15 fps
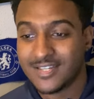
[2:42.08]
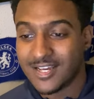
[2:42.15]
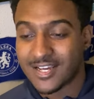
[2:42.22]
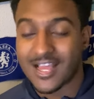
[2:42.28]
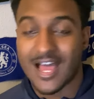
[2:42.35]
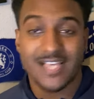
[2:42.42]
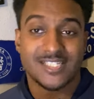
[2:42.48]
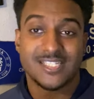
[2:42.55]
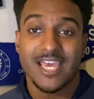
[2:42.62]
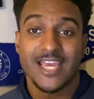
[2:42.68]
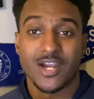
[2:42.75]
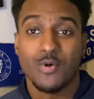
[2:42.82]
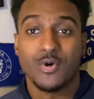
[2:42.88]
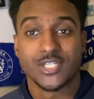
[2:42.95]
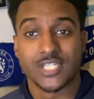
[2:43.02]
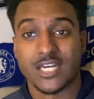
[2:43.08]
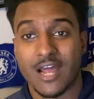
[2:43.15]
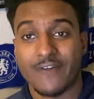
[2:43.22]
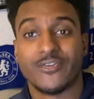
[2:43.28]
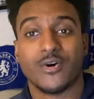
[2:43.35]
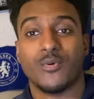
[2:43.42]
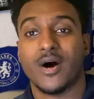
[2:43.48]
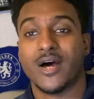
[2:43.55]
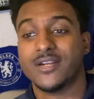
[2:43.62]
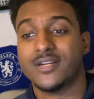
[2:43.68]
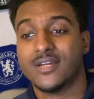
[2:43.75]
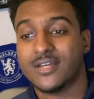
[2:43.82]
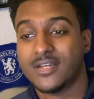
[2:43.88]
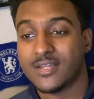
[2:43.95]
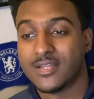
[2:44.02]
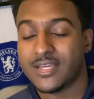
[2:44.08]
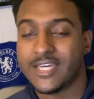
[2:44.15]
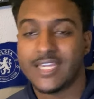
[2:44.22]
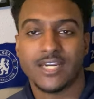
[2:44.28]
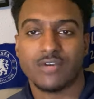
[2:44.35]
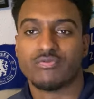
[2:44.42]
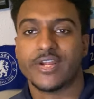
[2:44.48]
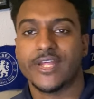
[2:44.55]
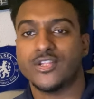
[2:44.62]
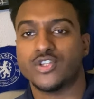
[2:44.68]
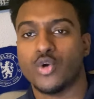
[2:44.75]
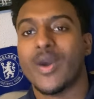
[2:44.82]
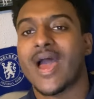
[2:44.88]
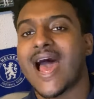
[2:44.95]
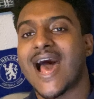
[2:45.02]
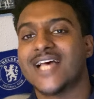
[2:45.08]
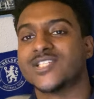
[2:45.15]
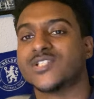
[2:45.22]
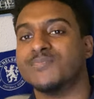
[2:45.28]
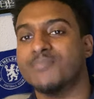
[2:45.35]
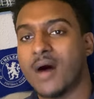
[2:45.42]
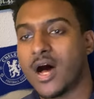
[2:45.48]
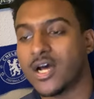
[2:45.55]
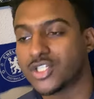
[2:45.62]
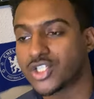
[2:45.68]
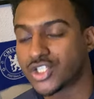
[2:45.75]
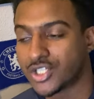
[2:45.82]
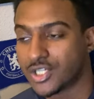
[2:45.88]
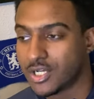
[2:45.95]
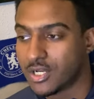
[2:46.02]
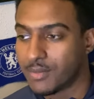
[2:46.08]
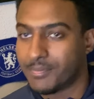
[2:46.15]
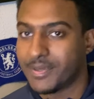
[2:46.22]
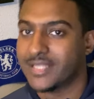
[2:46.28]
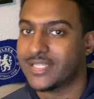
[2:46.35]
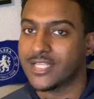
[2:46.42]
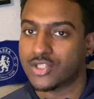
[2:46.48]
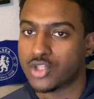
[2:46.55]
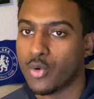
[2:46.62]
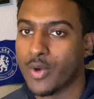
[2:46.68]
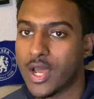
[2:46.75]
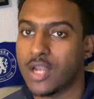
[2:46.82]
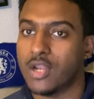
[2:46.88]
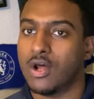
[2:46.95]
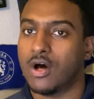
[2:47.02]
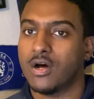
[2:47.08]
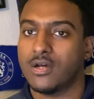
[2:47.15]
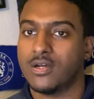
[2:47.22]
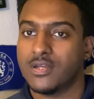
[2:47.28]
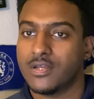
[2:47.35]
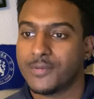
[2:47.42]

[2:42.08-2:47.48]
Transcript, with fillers: Caicedo was another one. He didn't really do it as much, but he did do it a lot.